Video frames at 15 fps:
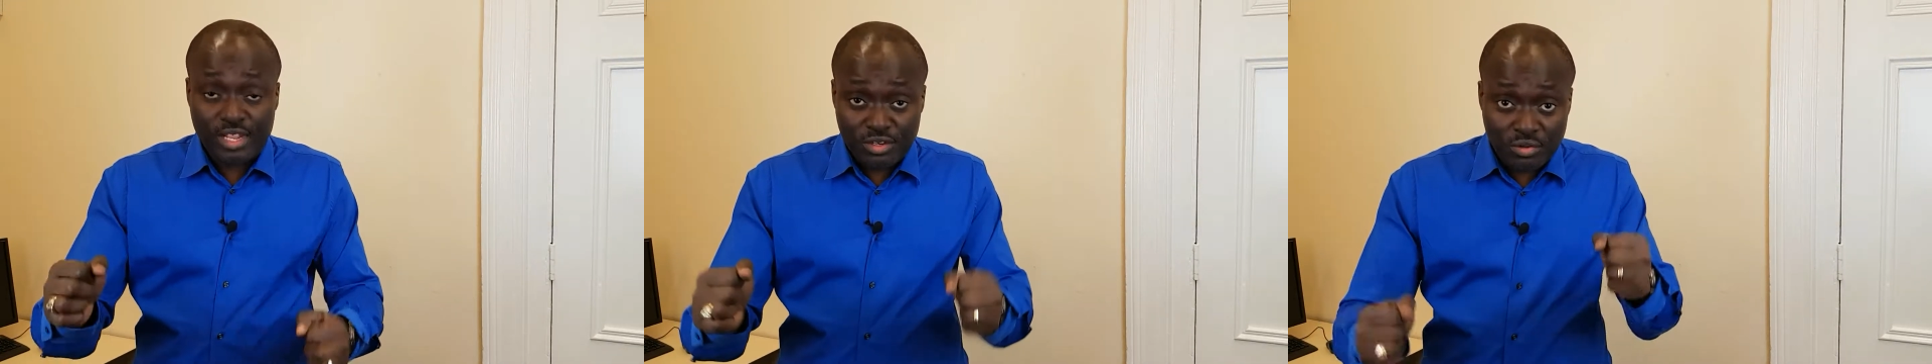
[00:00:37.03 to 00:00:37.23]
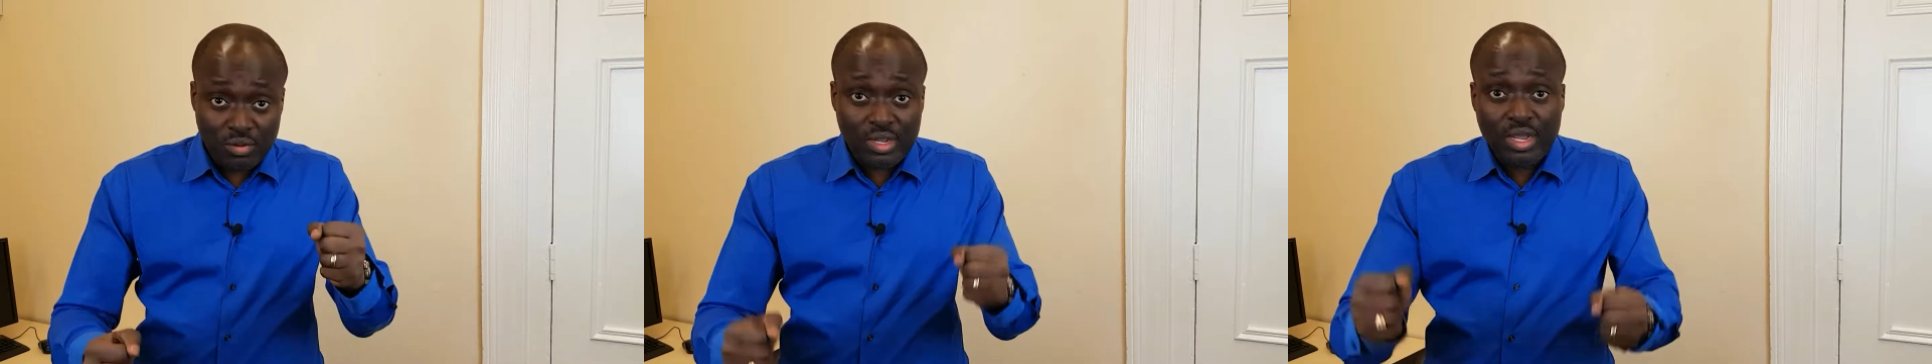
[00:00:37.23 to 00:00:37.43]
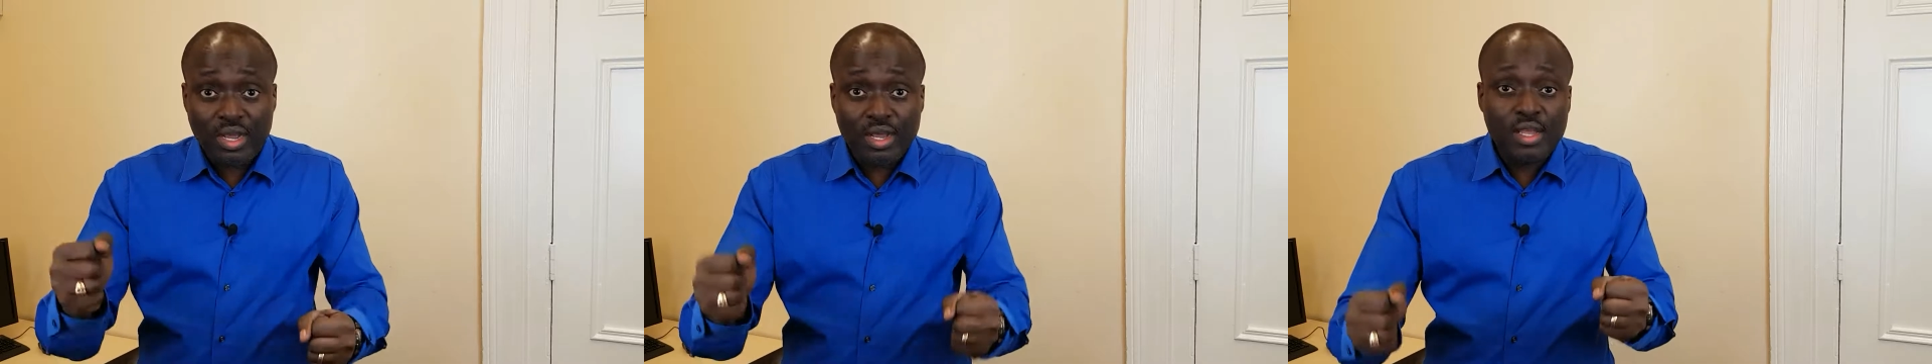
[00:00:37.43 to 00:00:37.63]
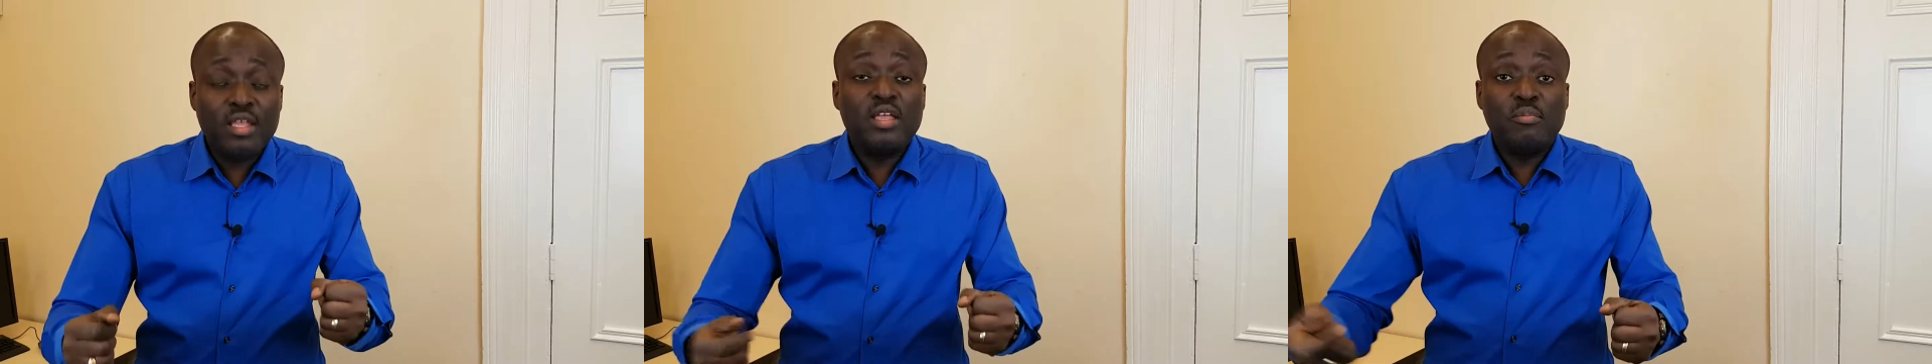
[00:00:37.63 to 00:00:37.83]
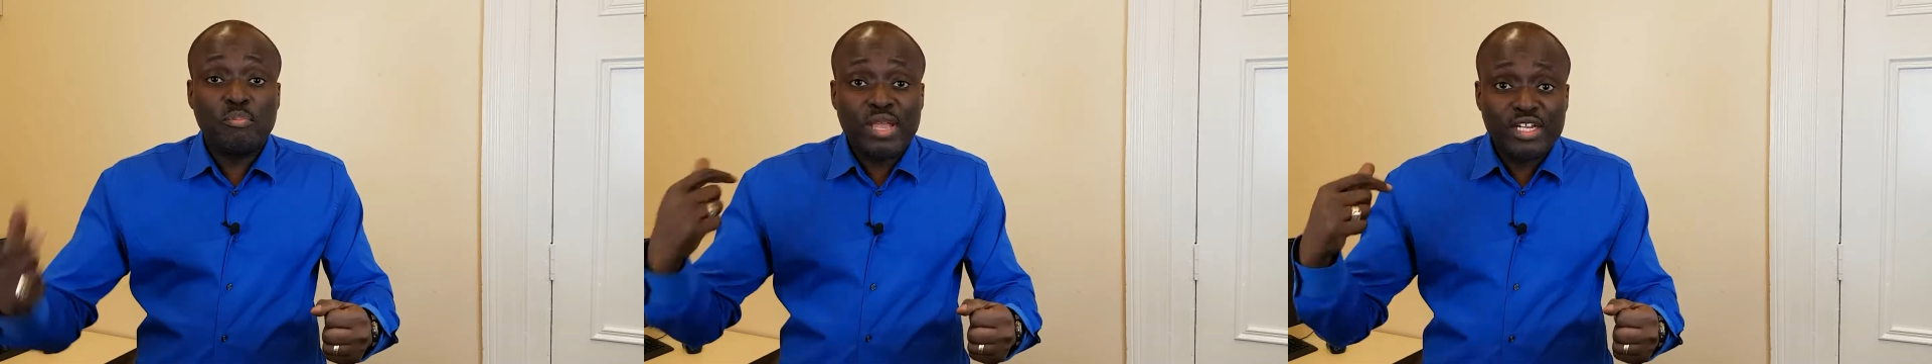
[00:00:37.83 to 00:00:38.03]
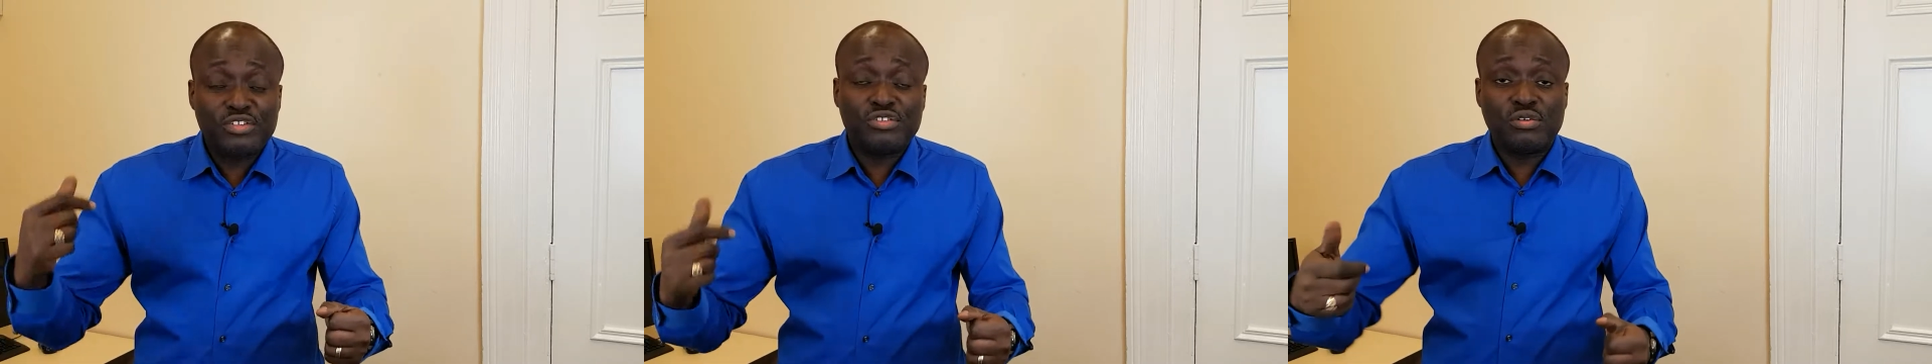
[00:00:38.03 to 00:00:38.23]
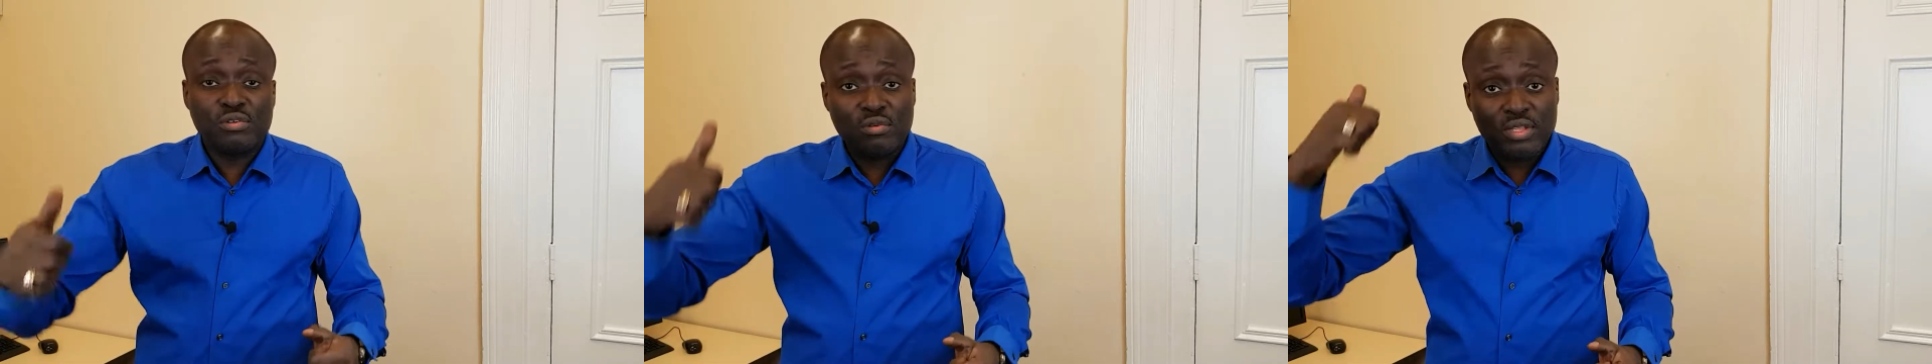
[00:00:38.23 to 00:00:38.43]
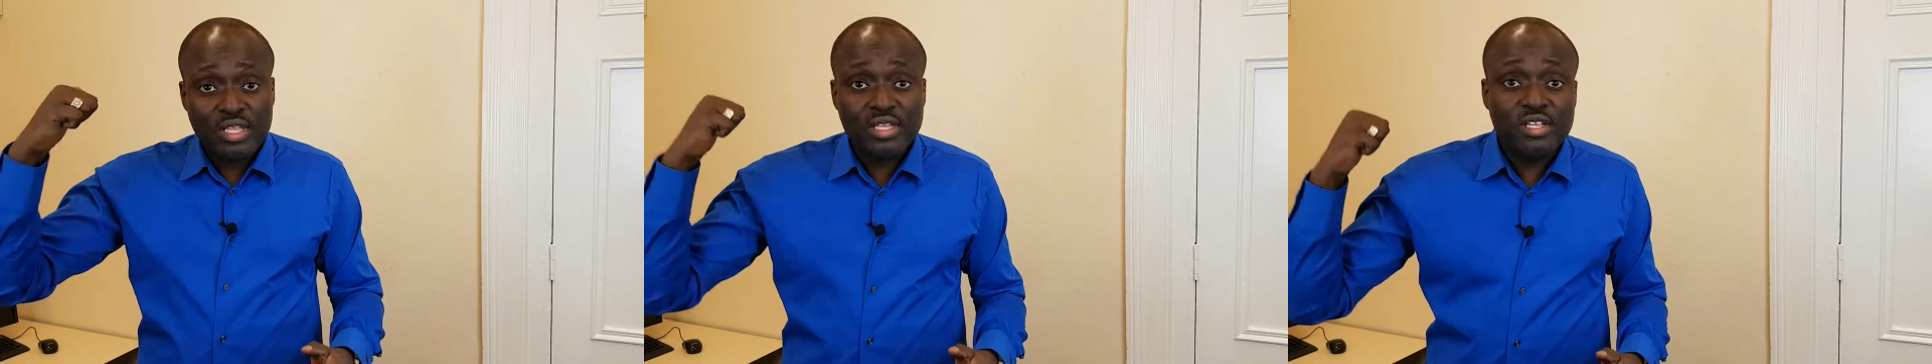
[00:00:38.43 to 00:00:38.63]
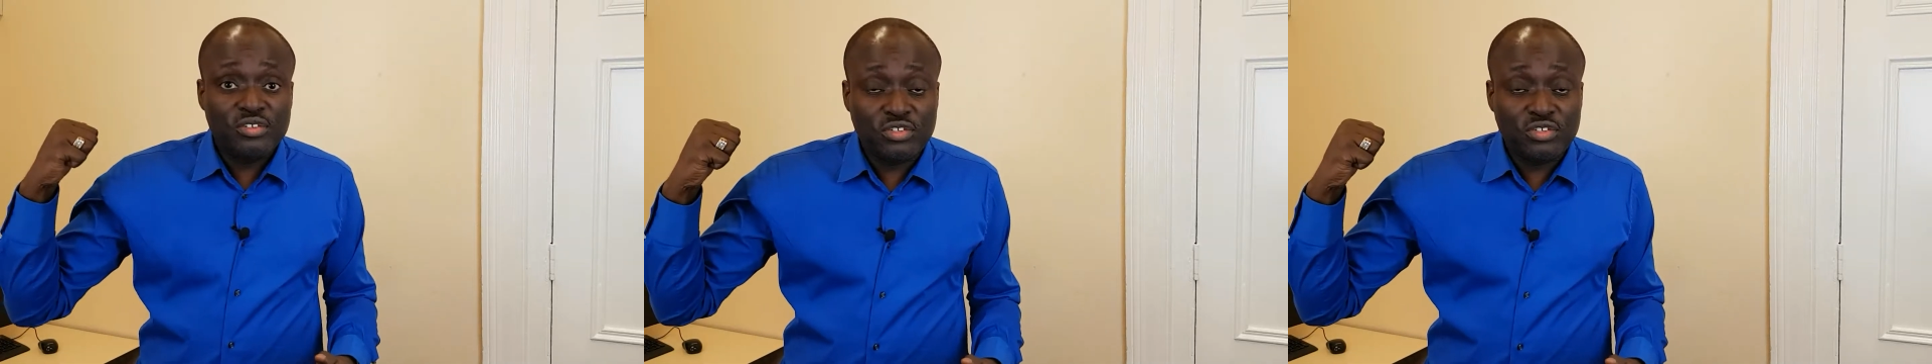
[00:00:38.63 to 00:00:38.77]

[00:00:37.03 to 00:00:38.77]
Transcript: In your car, petrol,